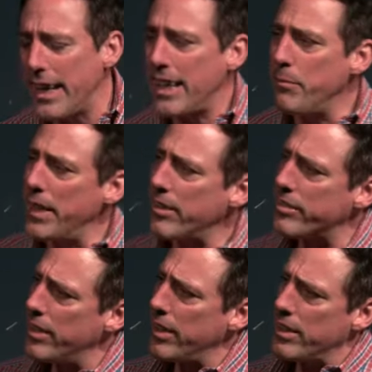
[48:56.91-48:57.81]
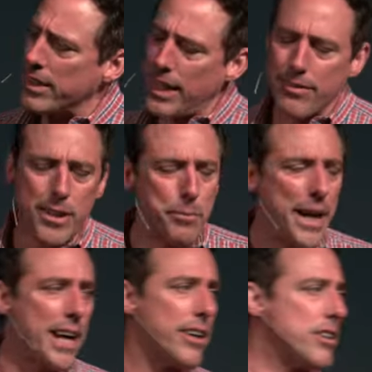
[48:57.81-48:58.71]
He makes kind of a
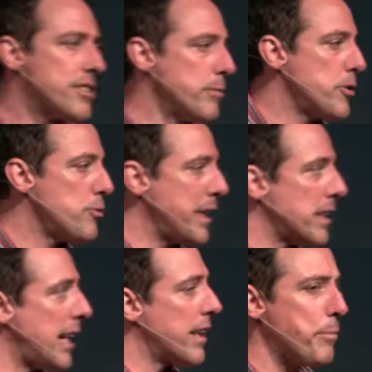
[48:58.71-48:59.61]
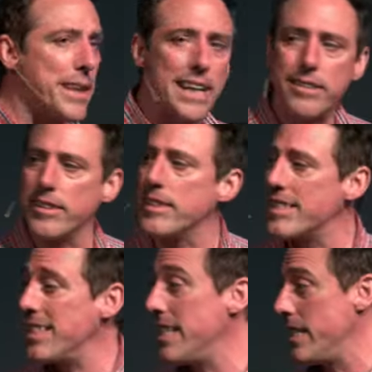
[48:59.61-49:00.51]
comparison between like planting a
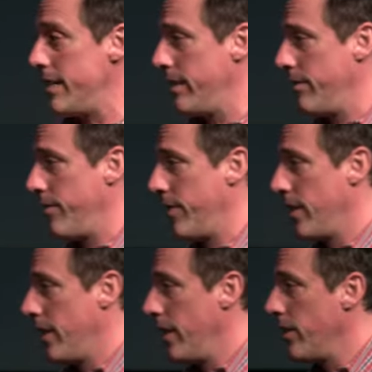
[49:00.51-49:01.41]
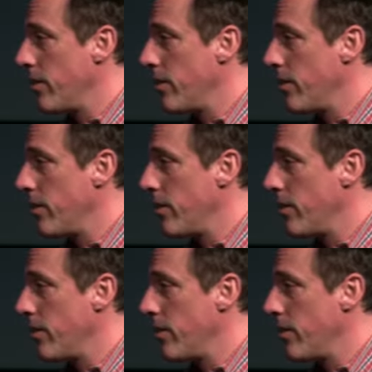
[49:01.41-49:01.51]
seed in